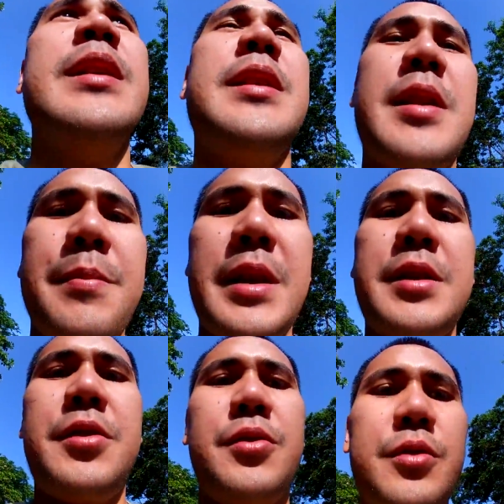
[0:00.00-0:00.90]
Someday
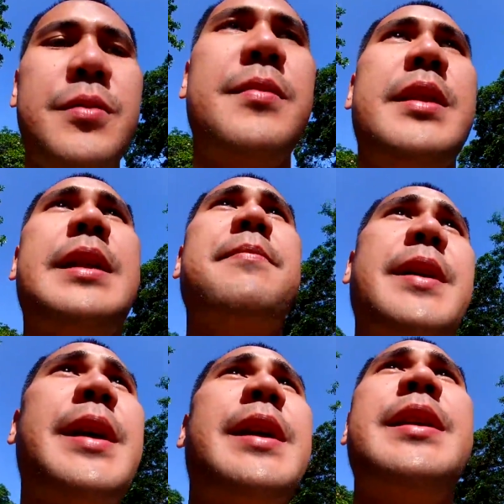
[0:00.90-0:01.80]
soon that
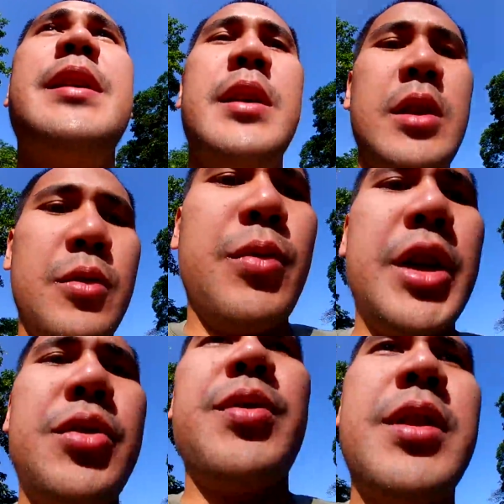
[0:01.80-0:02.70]
my
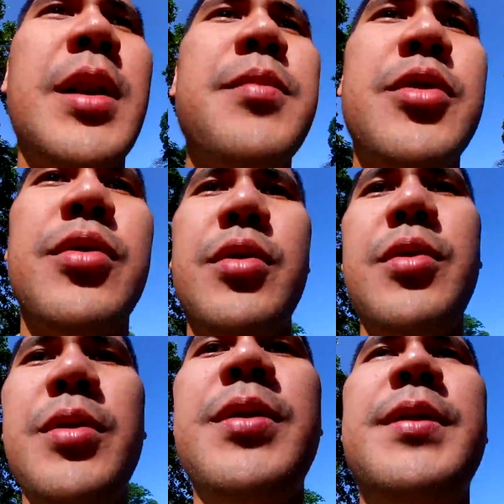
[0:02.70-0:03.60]
wish would come true,